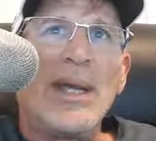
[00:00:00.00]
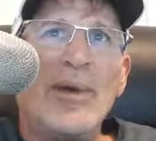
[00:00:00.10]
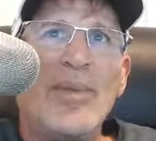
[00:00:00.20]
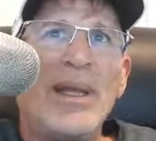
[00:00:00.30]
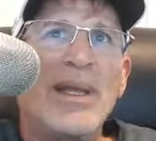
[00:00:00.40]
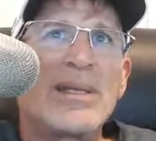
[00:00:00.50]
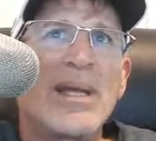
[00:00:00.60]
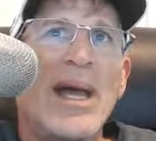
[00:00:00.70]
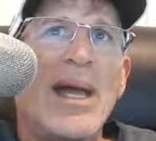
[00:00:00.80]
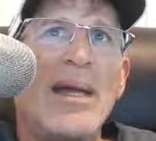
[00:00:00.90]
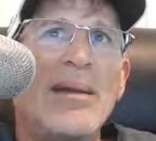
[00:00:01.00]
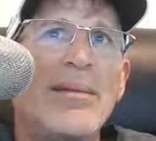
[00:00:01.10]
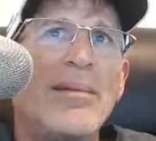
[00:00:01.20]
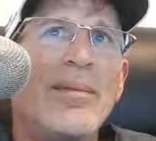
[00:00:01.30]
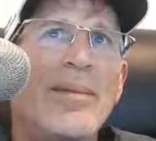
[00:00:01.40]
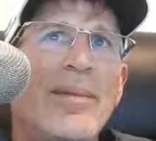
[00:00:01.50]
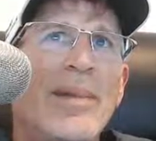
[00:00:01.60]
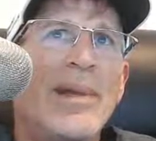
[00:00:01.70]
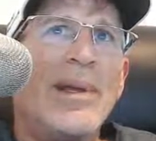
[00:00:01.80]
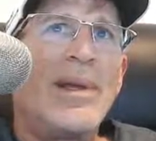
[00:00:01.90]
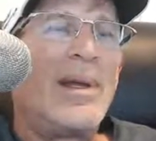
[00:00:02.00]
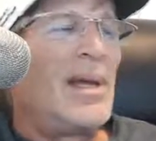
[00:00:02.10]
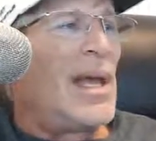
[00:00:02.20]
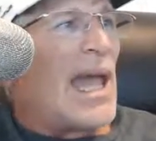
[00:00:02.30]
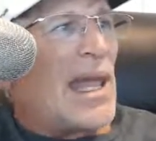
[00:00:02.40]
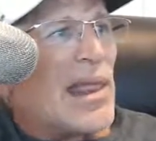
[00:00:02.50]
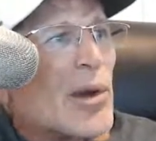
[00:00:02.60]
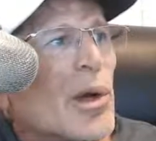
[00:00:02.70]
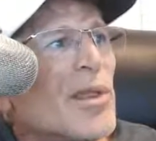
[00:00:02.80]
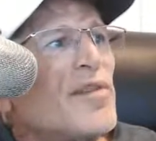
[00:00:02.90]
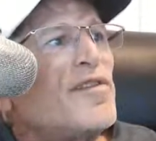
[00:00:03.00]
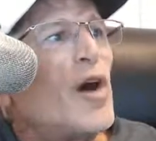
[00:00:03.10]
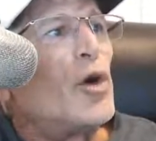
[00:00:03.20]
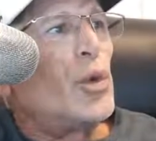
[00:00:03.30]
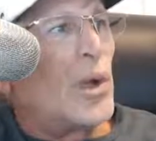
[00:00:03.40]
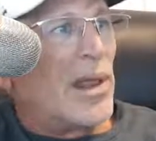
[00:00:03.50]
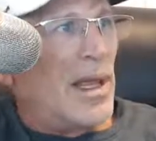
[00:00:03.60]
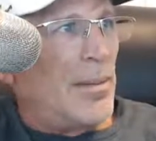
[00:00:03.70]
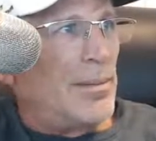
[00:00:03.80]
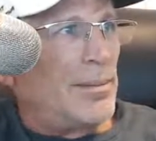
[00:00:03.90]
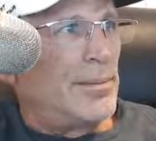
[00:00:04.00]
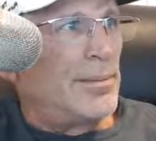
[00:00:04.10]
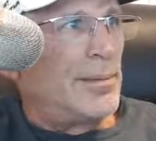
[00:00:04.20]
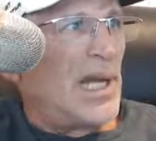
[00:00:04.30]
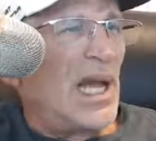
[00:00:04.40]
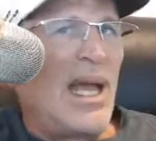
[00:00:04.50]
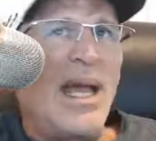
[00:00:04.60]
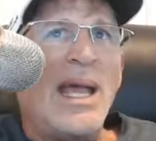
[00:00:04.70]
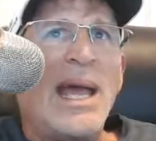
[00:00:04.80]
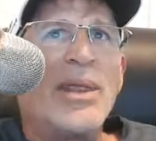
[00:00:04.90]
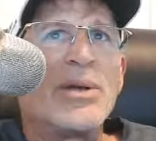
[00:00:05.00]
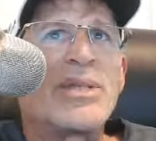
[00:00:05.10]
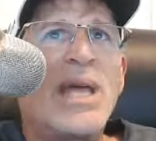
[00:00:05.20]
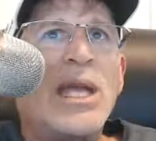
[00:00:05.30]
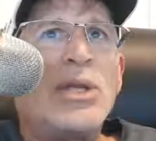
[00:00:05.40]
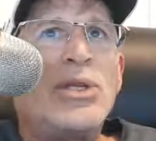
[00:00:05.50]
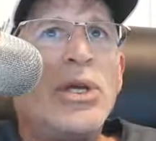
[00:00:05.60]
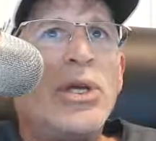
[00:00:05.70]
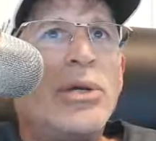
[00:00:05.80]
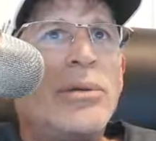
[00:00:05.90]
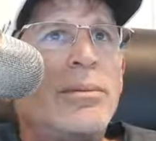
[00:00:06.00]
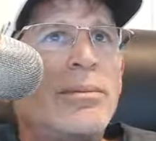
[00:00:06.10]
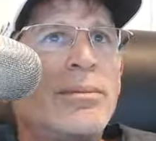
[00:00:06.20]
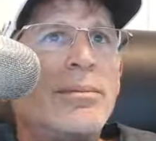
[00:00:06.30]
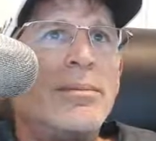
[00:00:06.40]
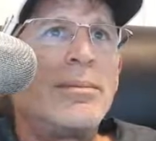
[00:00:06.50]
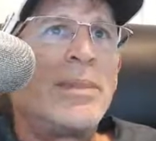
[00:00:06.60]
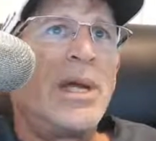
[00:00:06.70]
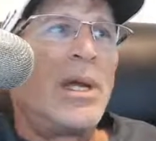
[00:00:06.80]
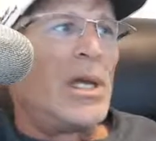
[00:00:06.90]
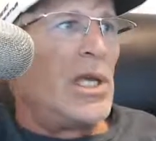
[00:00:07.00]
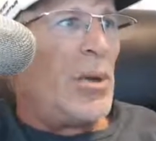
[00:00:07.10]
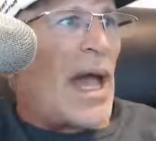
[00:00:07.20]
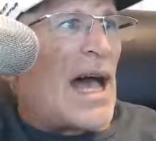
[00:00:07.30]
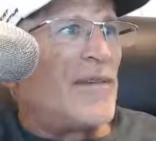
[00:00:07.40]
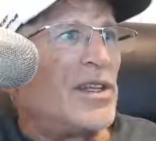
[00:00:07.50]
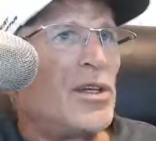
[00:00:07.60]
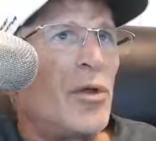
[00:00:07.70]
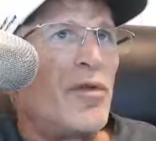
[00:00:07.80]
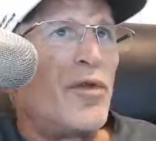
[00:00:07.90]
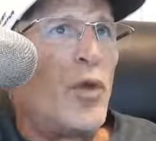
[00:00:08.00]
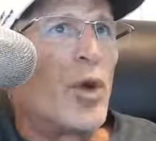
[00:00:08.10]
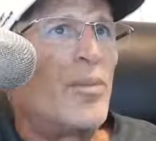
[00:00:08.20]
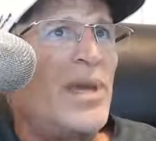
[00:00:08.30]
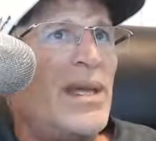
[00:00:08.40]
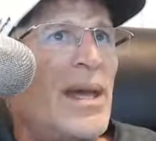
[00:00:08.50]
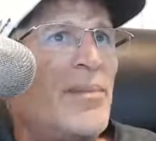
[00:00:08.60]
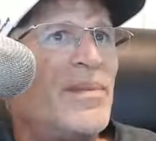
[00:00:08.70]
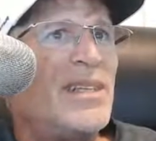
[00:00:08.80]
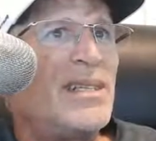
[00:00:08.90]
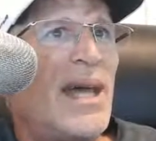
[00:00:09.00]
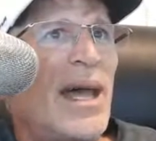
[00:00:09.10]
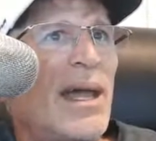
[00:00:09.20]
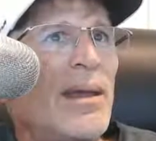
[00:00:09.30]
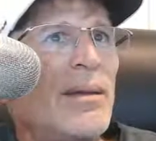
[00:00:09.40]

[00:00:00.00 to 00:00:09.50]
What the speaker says: would be this guy. And they're on the phone with him. And they're saying, dude, you have until 4 p.m. today